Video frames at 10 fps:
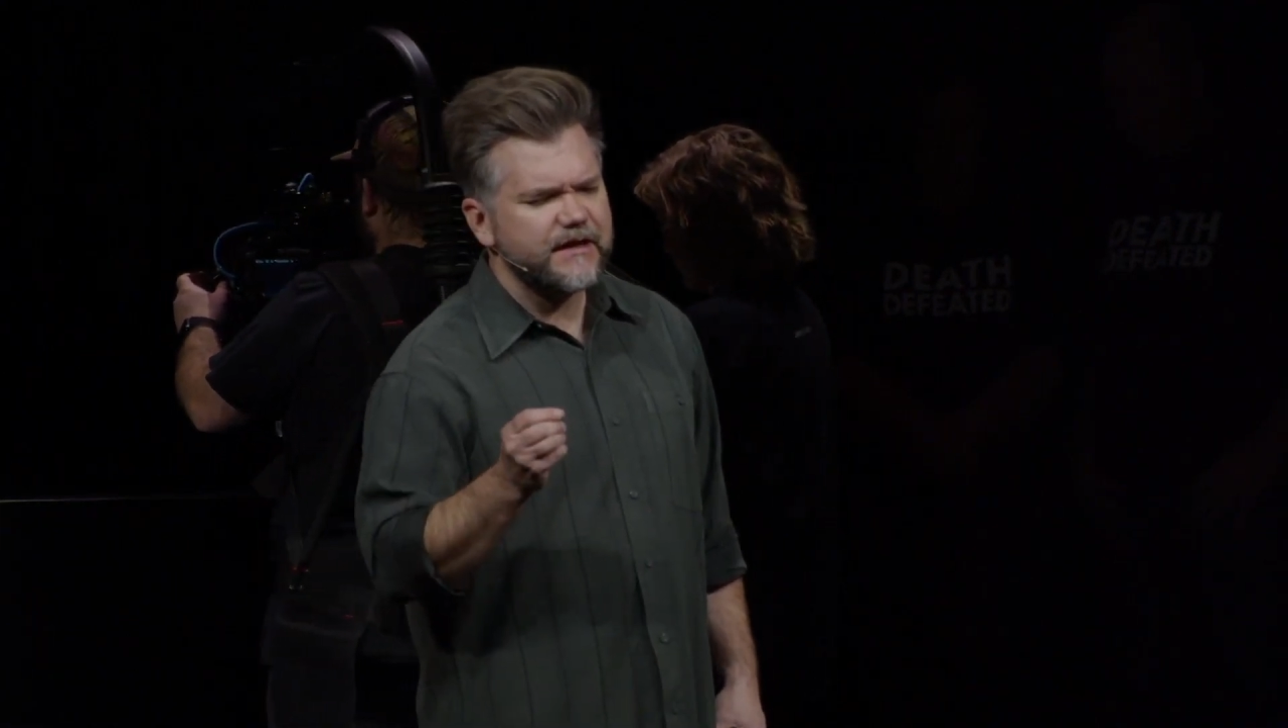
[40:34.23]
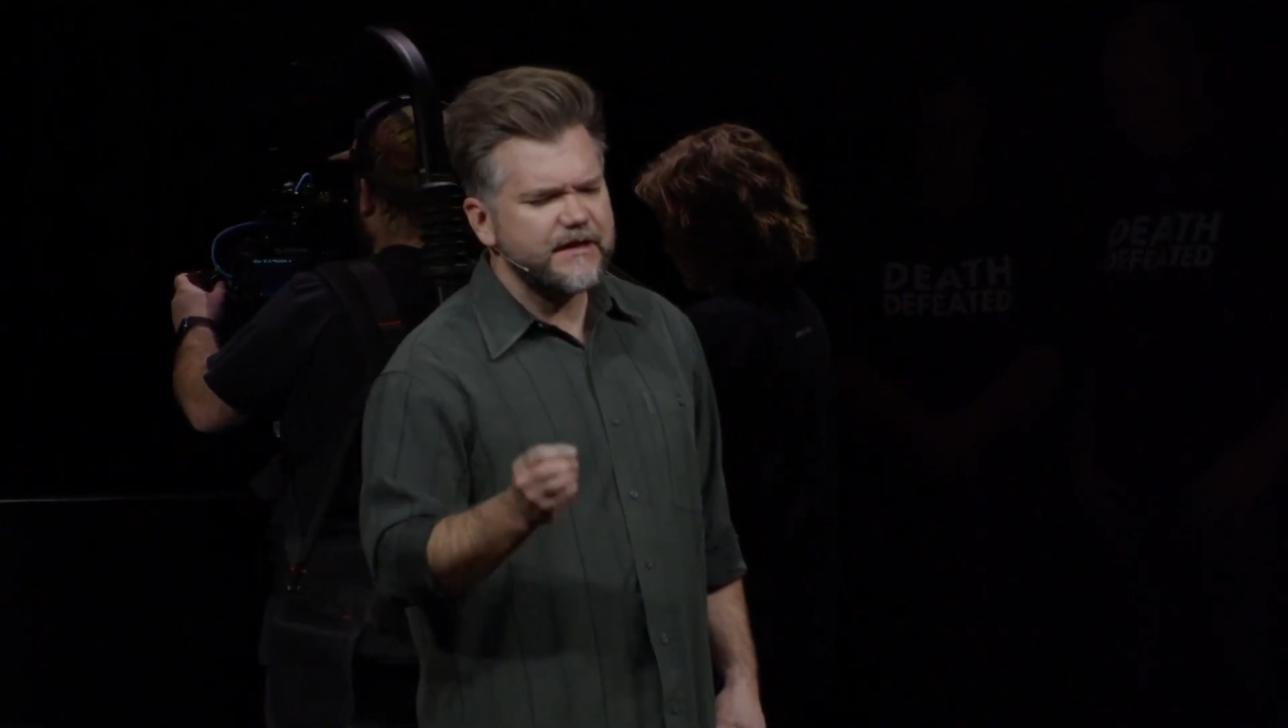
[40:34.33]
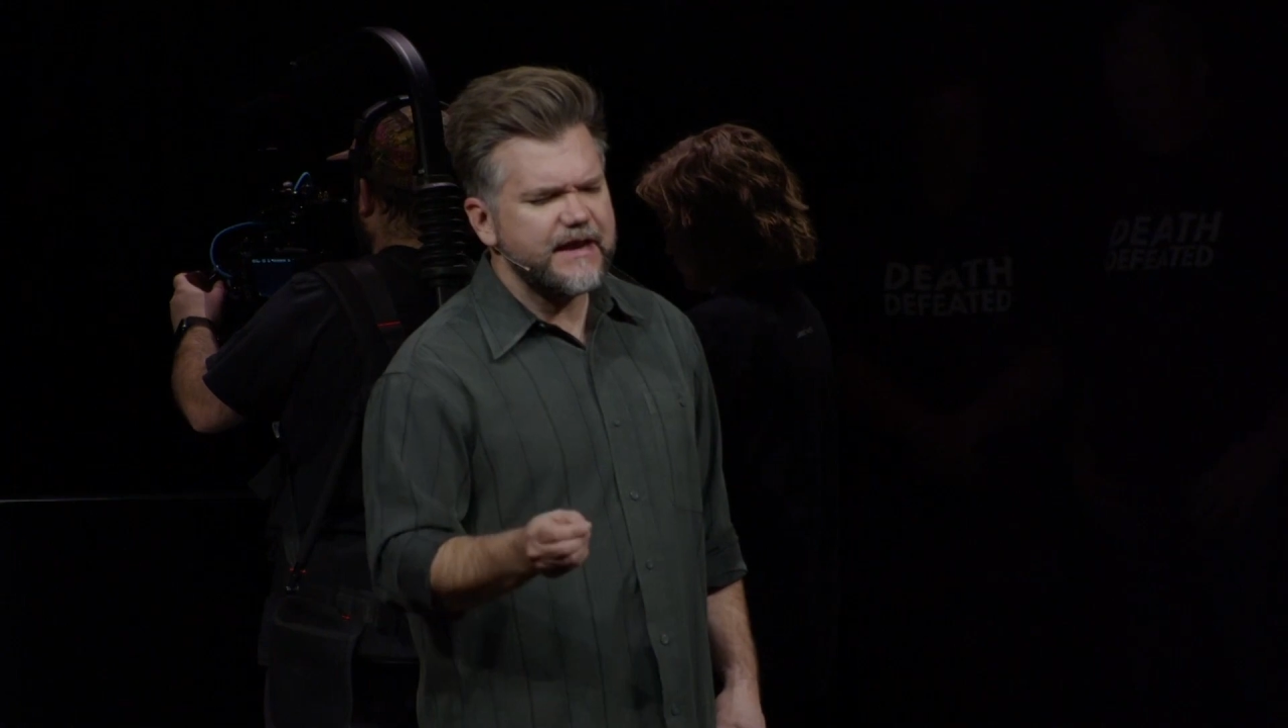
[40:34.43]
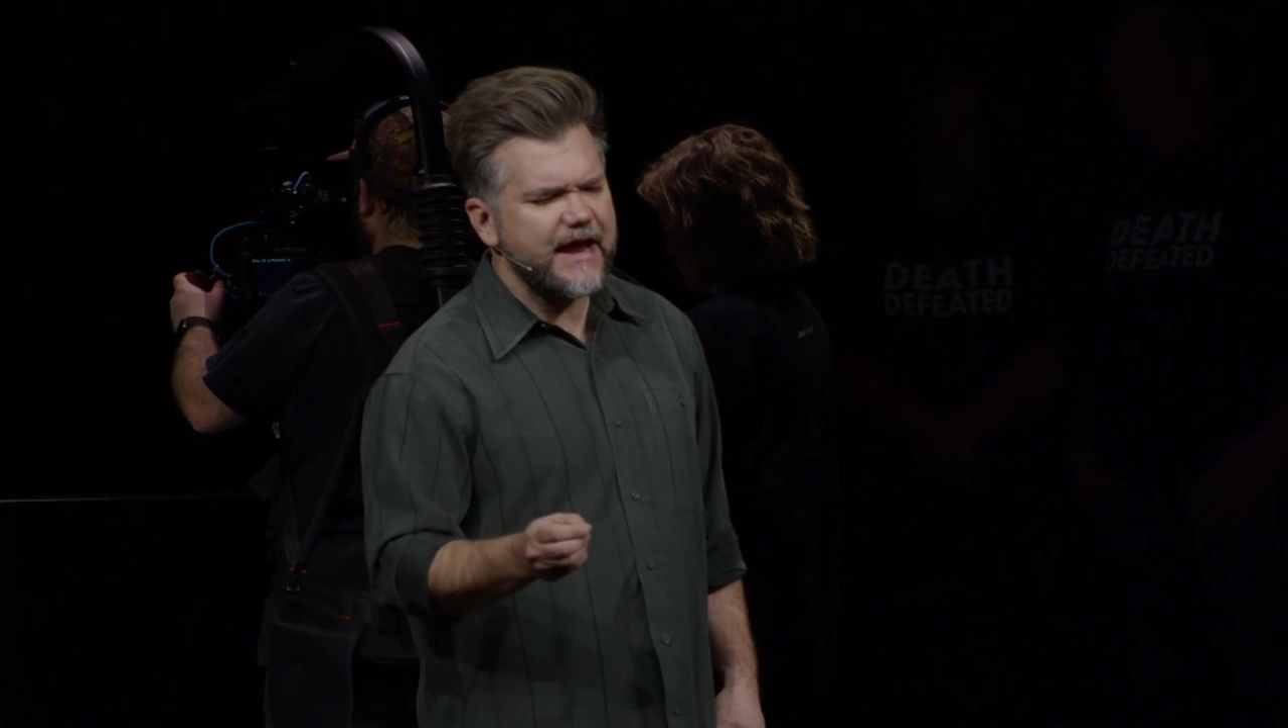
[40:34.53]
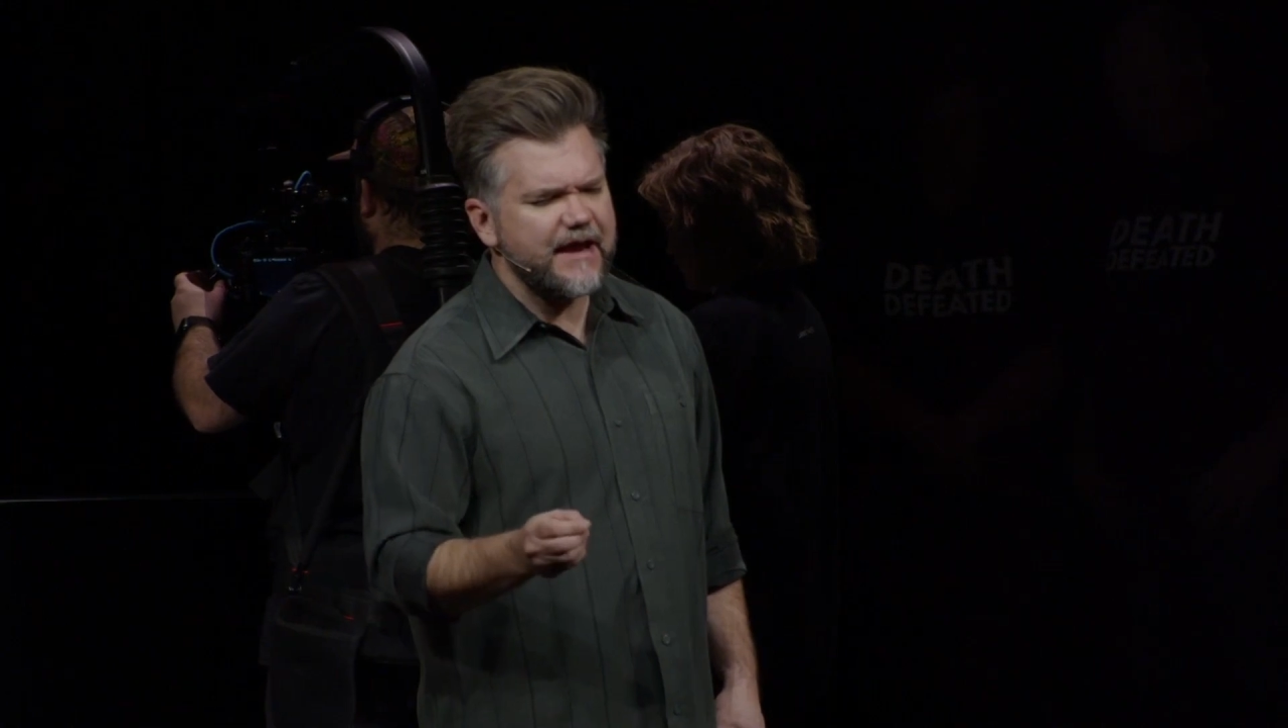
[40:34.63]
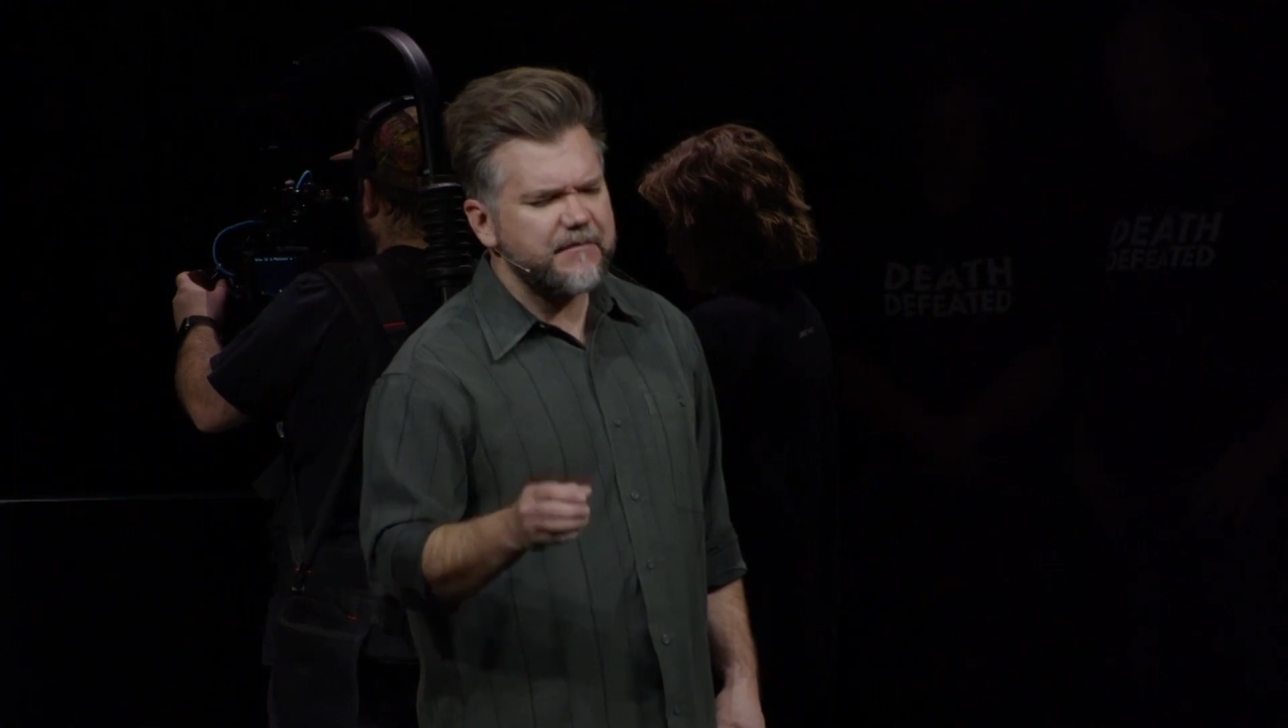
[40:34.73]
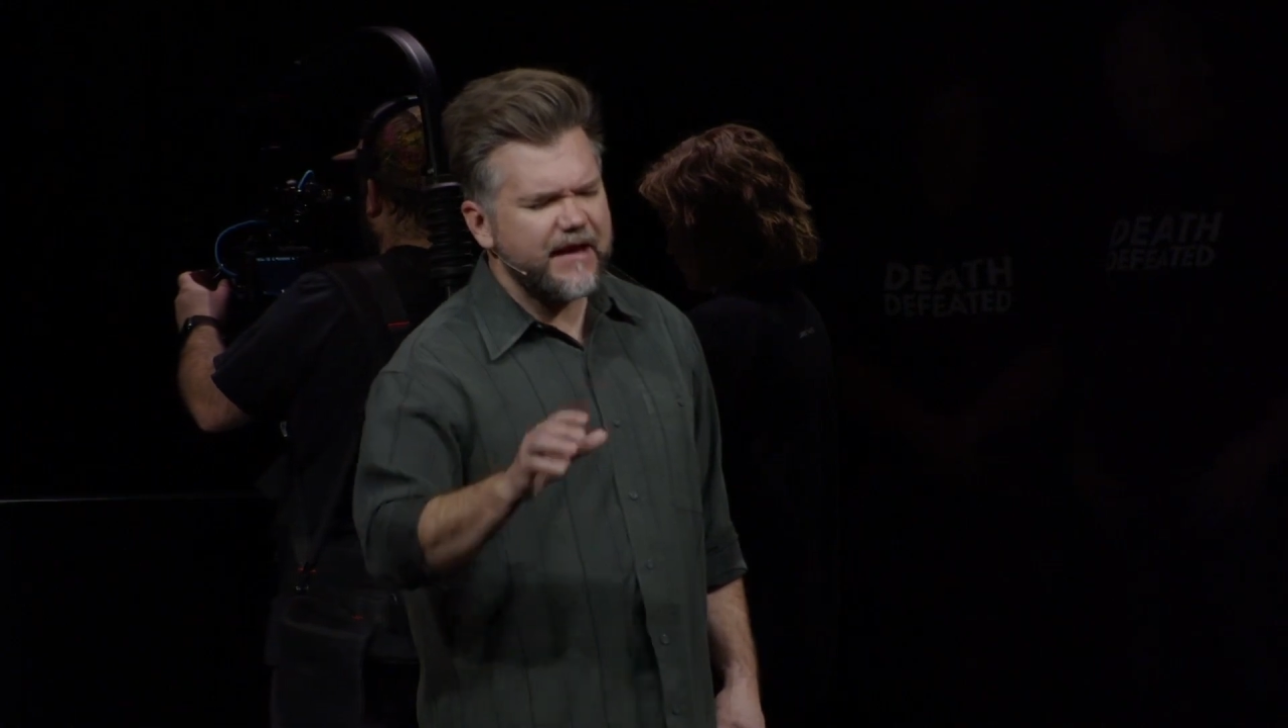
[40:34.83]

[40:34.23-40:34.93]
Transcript: name.